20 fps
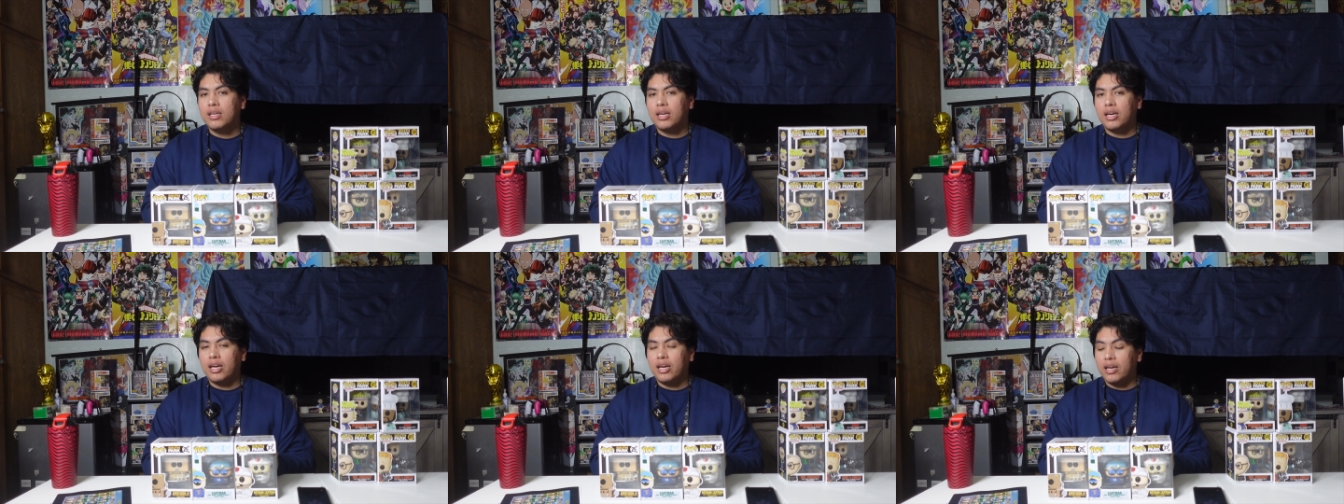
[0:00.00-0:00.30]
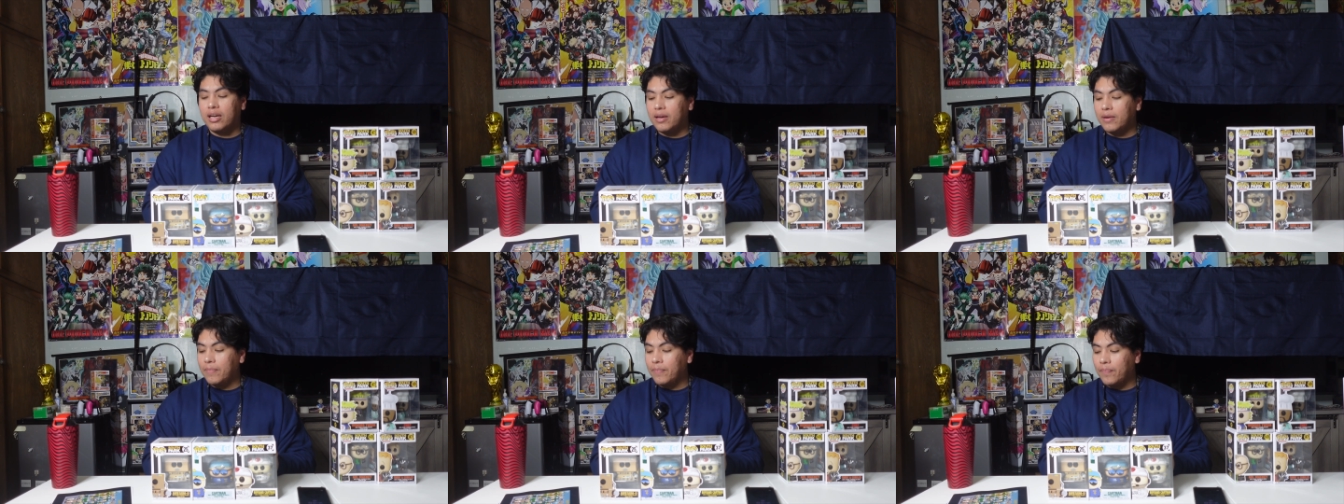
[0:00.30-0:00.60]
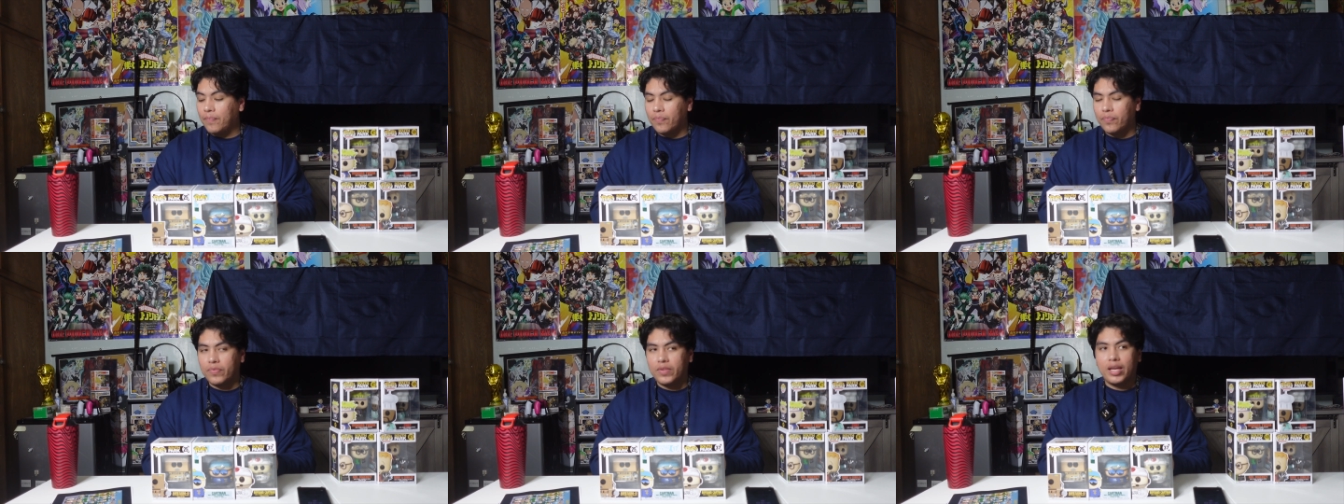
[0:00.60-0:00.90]

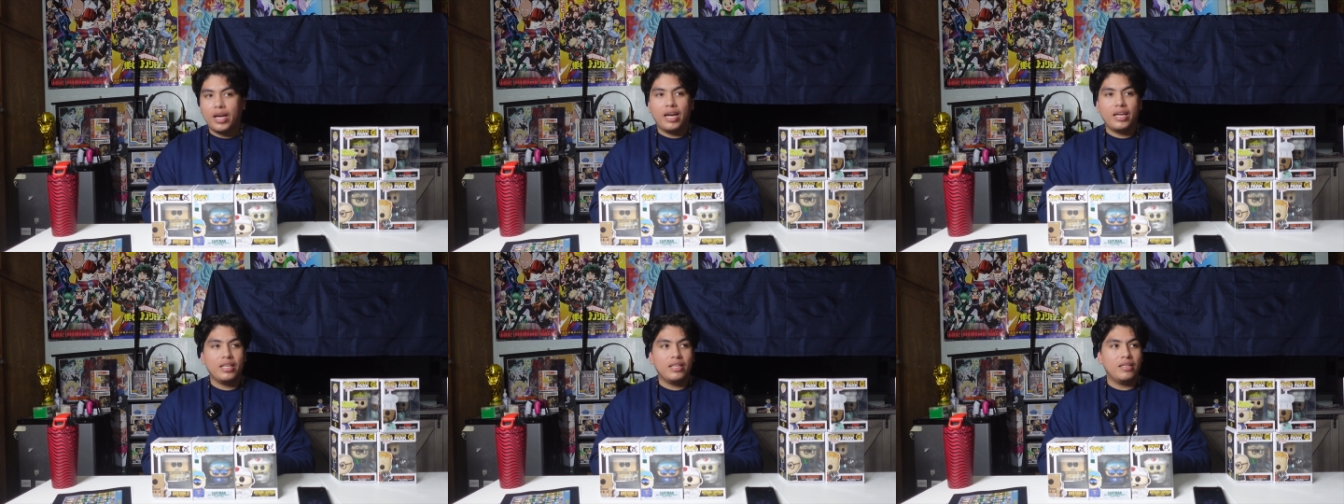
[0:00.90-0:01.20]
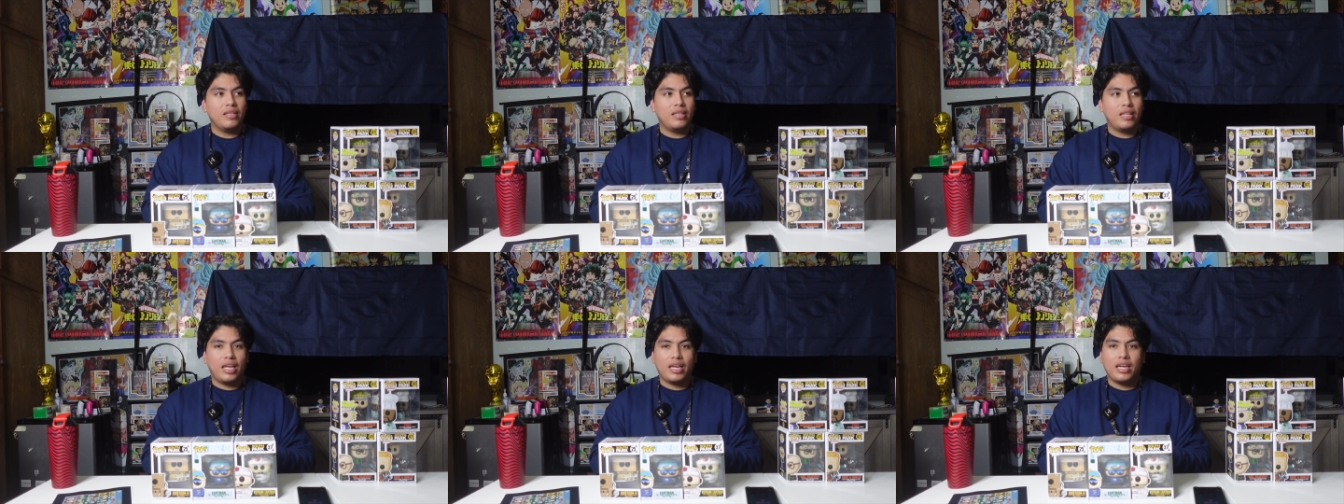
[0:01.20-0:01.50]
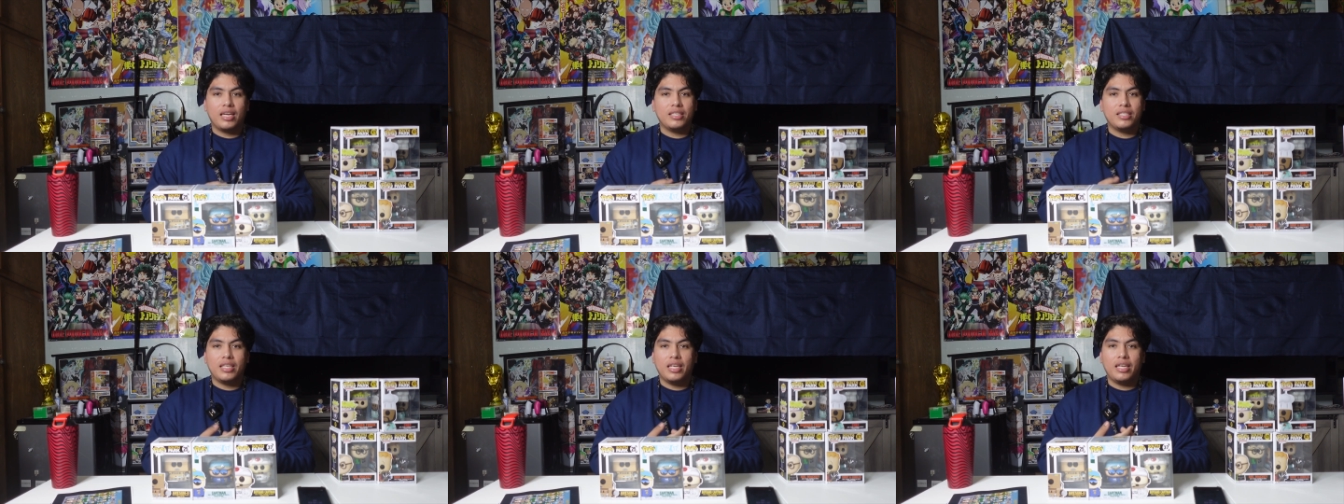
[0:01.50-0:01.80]
Um, I
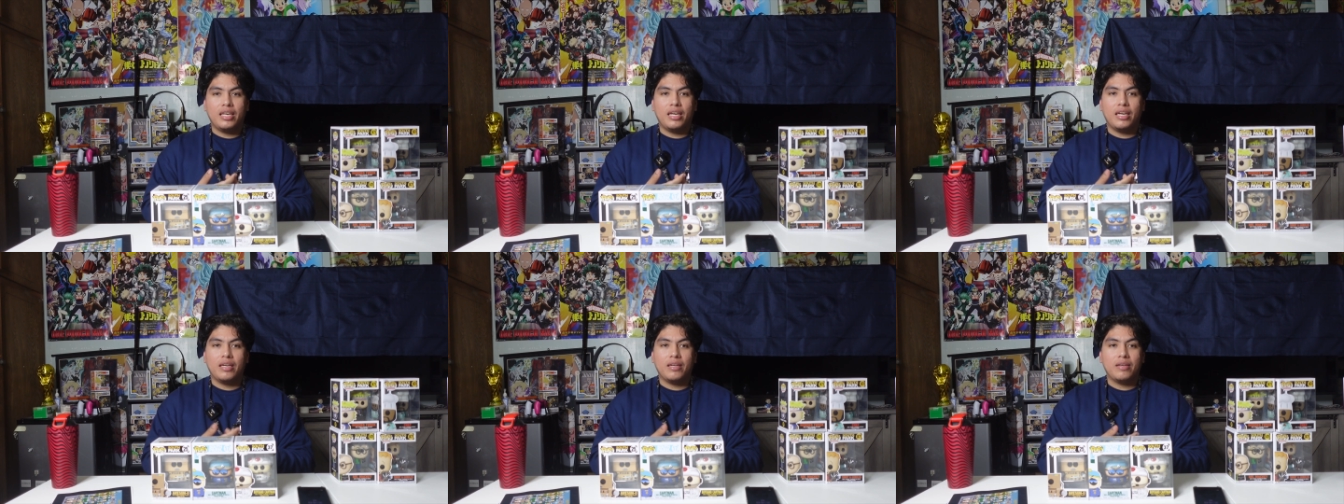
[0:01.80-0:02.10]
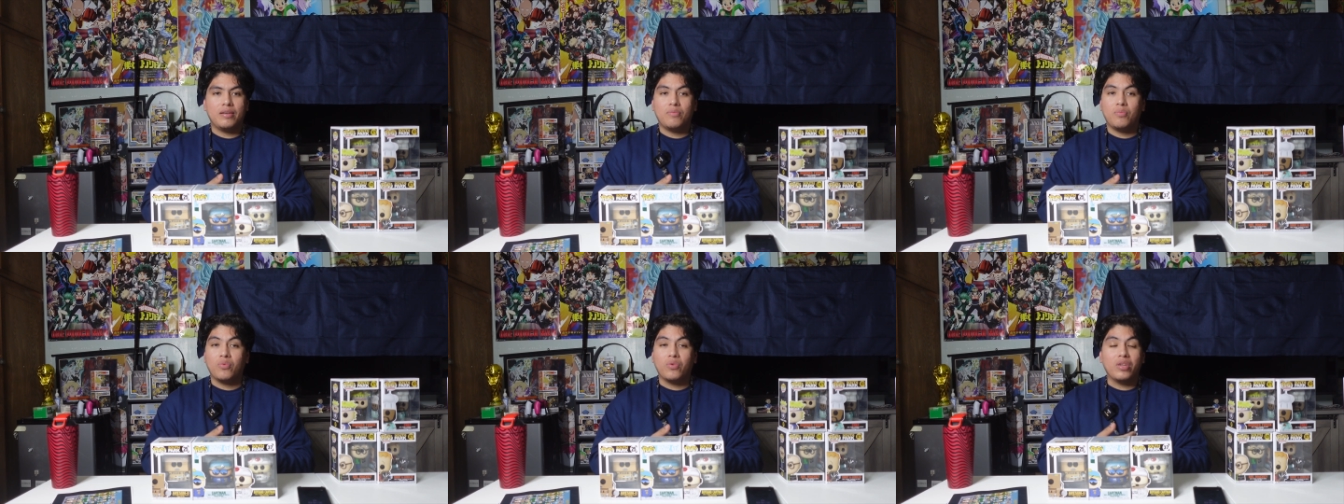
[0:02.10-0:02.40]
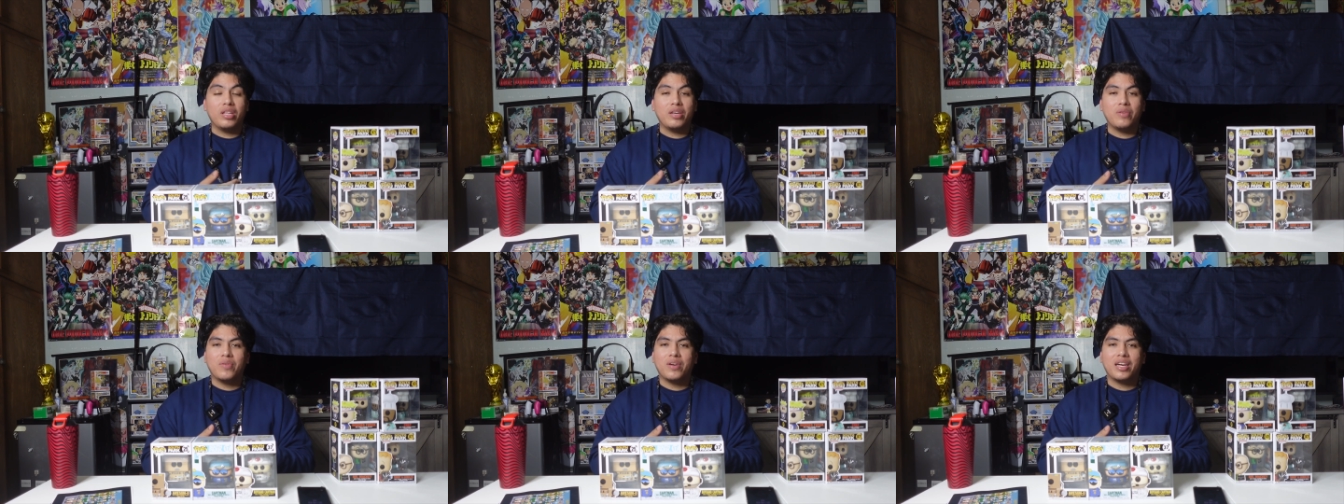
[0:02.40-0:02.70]
like I said, I
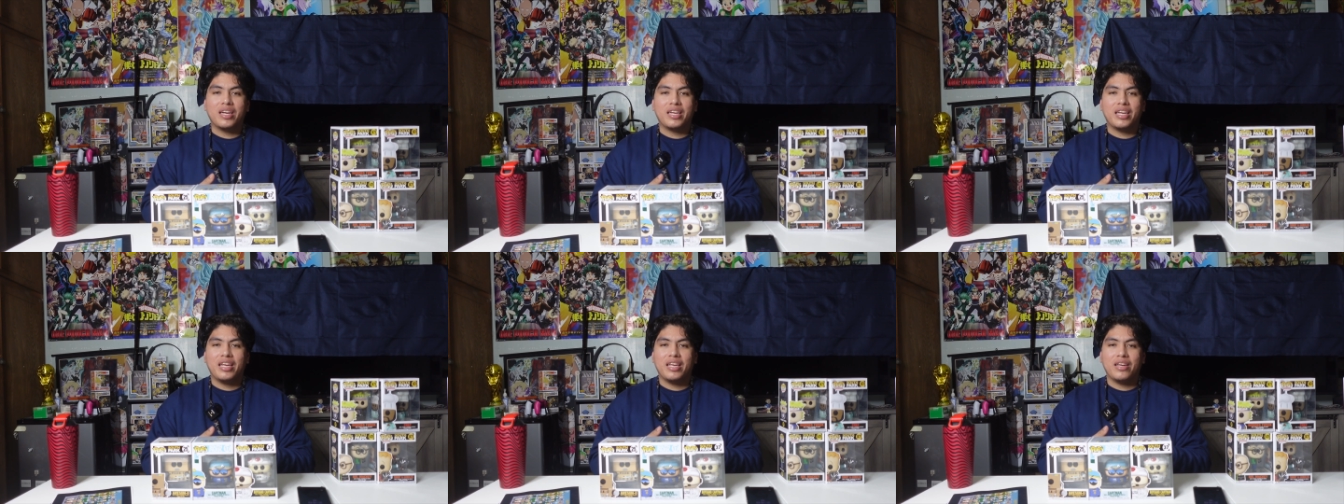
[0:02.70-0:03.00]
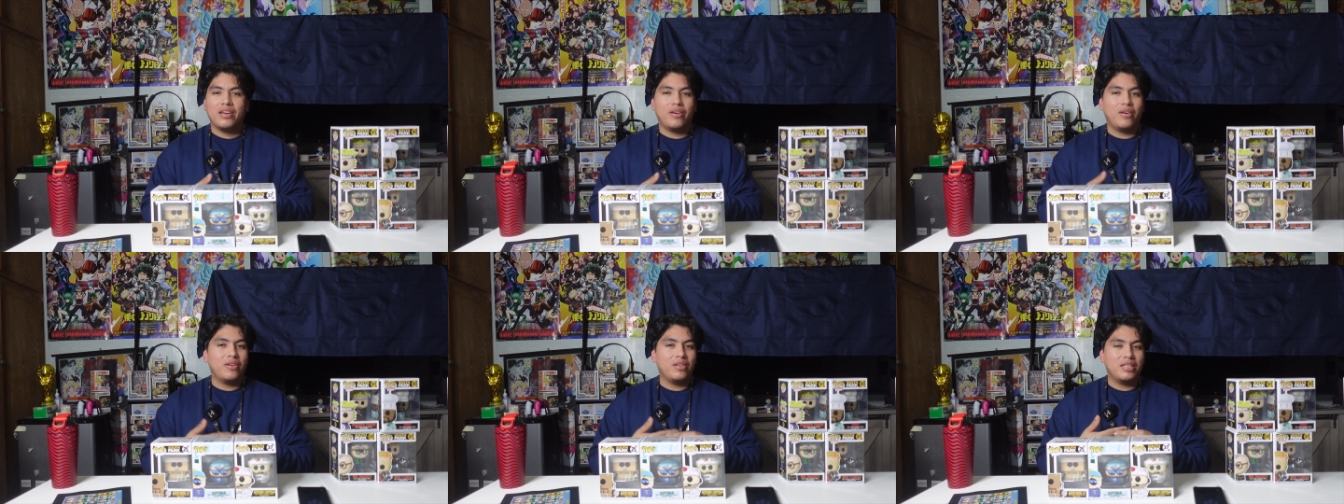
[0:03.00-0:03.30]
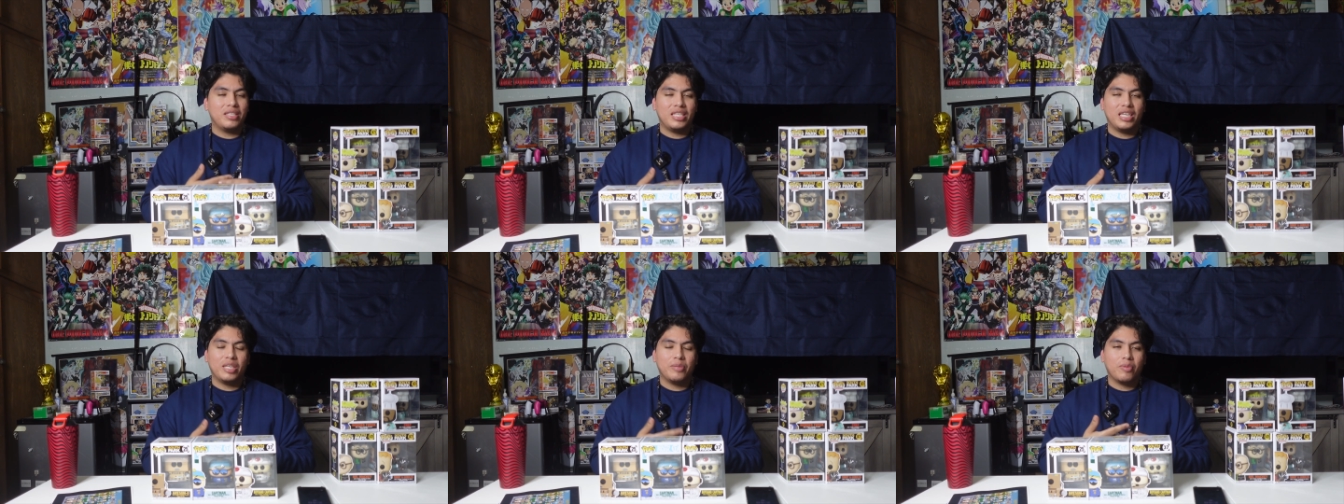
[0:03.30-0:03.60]
really want to get all
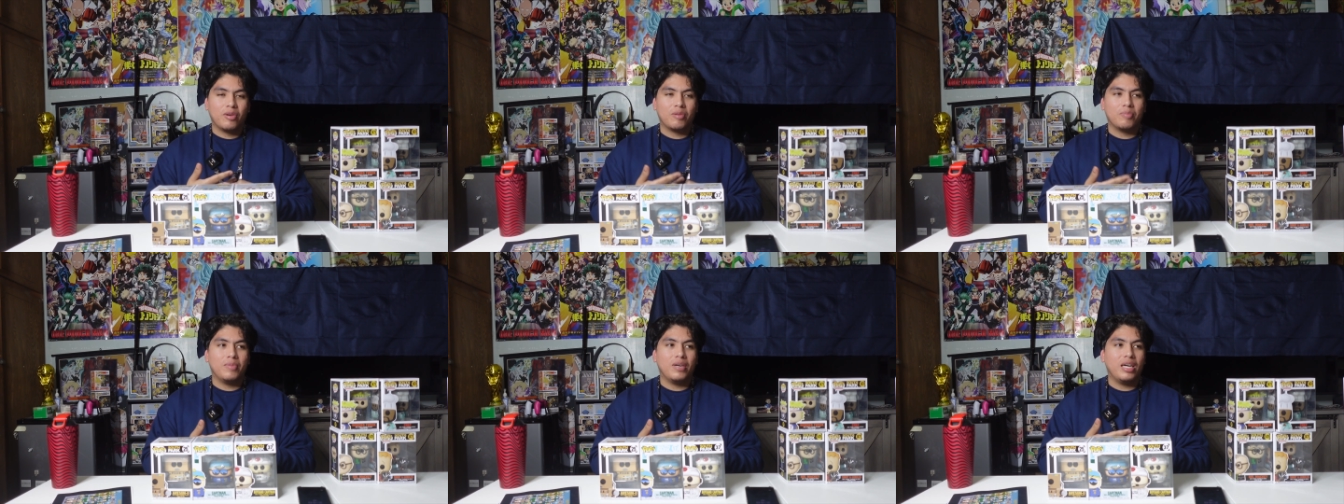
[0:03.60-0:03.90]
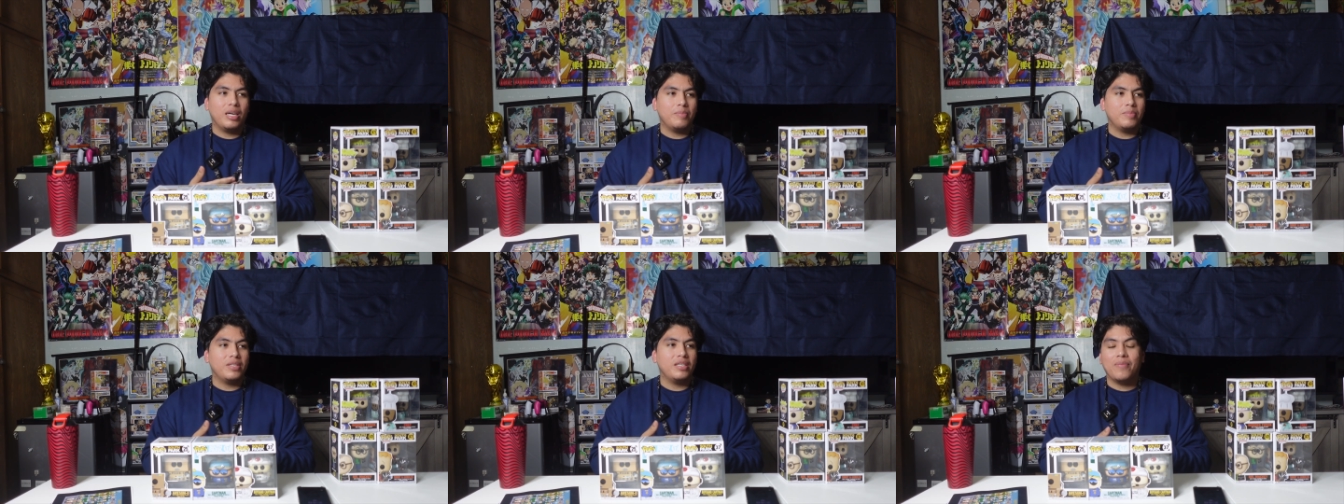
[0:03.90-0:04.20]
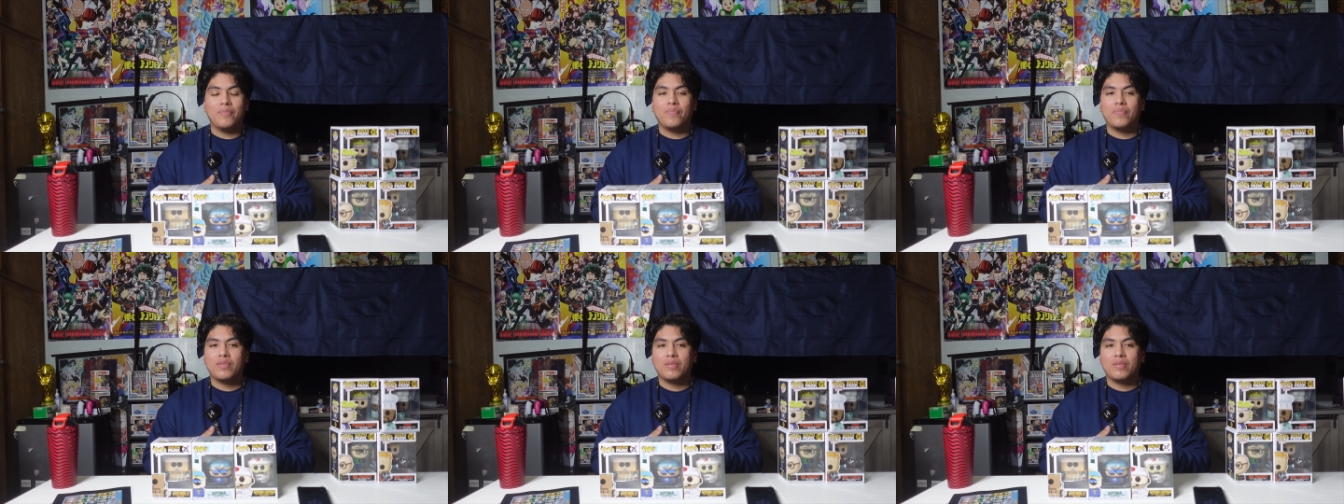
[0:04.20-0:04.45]
the South Park pops